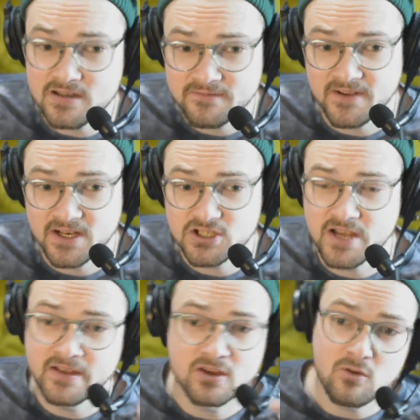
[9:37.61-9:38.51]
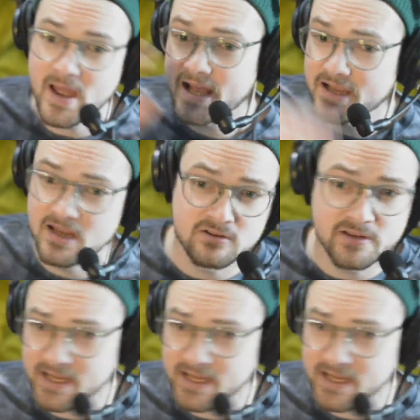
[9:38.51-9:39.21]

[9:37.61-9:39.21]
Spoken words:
to finish and then go back and you're like,